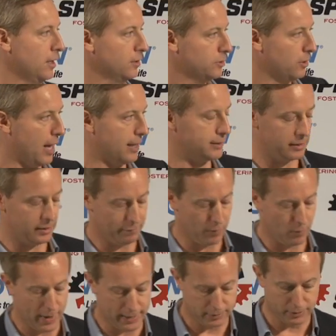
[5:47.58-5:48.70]
So lots of different
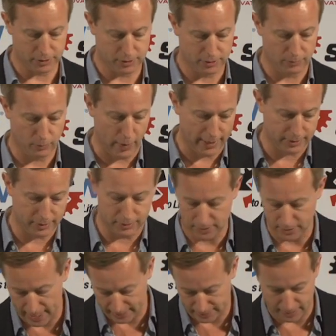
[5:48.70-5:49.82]
ways to
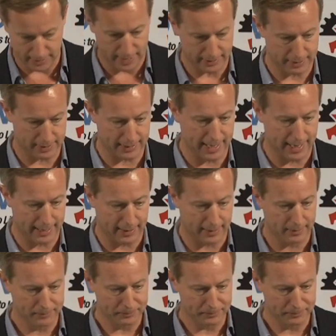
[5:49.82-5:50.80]
slice and dice the data.